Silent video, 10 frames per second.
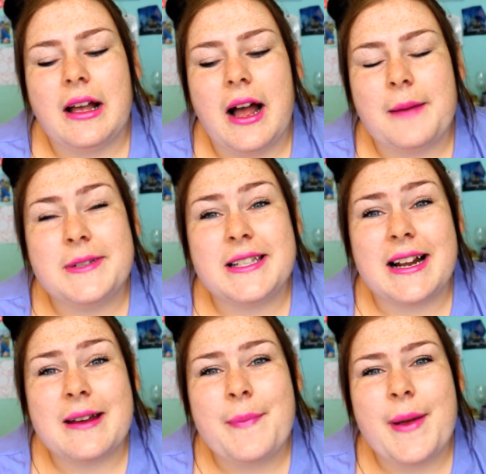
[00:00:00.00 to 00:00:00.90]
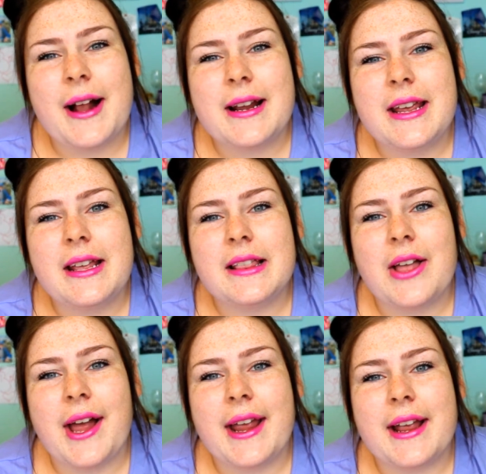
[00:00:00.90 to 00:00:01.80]
upset about it,
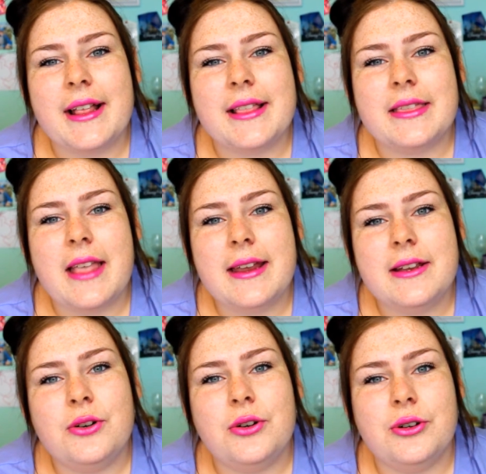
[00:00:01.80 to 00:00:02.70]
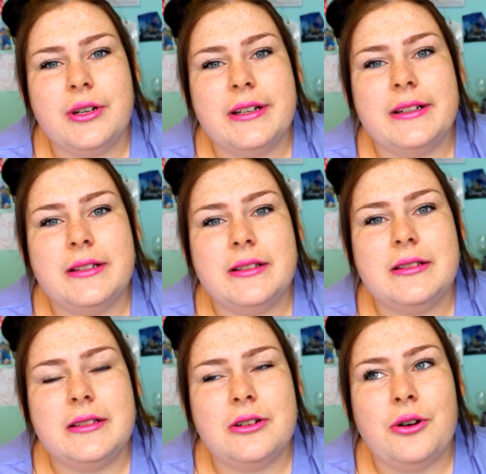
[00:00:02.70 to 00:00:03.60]
like, they could
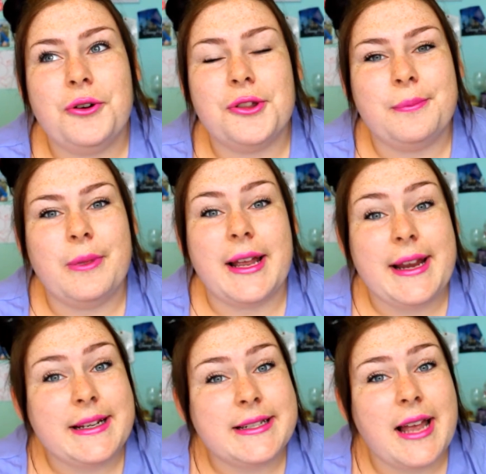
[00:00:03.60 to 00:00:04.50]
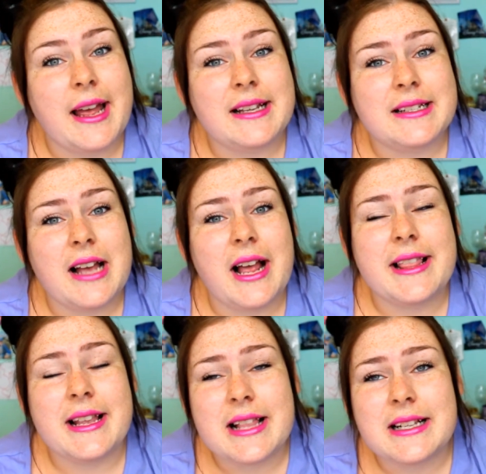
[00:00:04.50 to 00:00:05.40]
call the police, and I
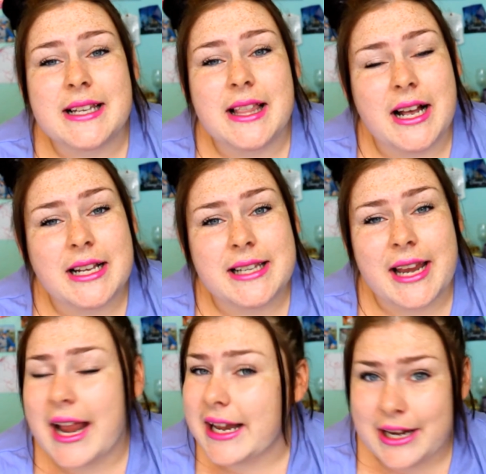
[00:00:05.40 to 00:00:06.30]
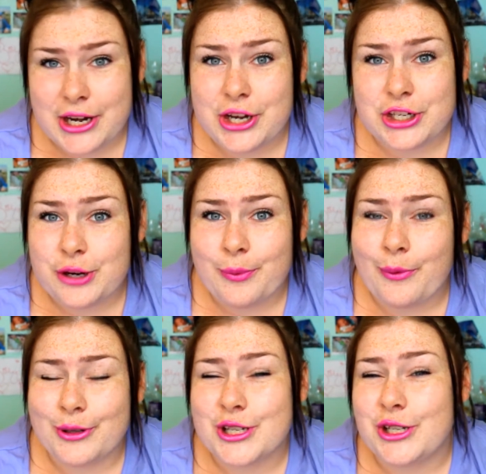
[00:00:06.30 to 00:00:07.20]
think that's the last thing any YouTuber
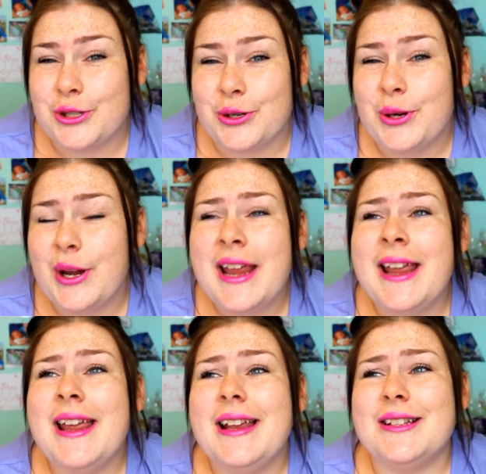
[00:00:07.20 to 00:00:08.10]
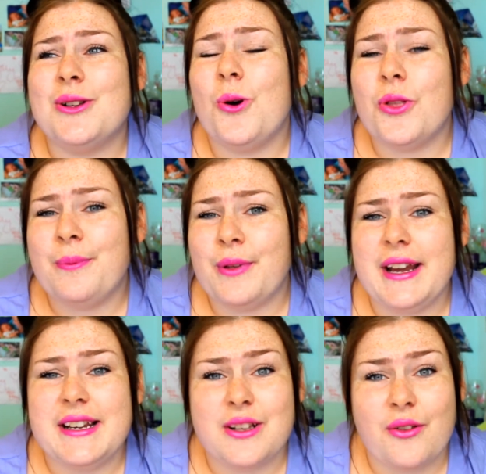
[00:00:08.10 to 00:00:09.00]
wants to do, is call the
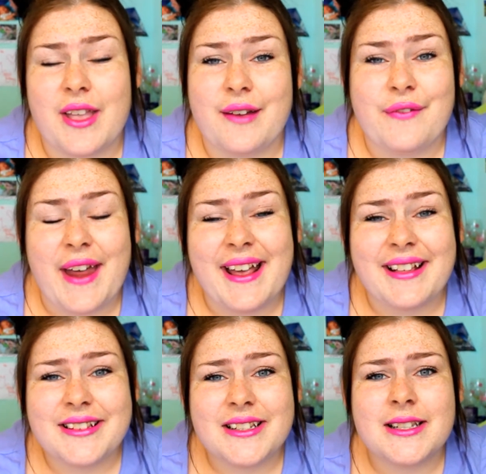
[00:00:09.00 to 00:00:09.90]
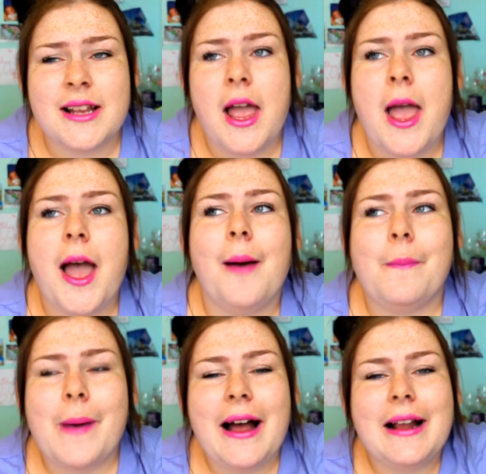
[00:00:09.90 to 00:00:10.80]
police on their fans.
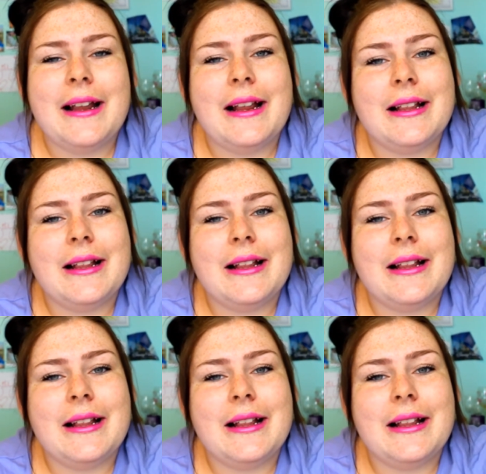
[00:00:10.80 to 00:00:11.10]
But